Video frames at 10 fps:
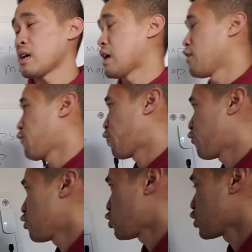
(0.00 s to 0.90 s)
If
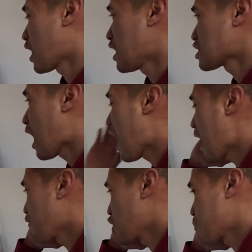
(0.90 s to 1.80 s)
you guys
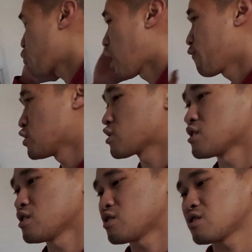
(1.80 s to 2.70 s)
have any
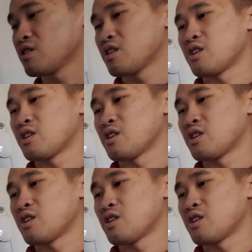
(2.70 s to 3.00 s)
preferences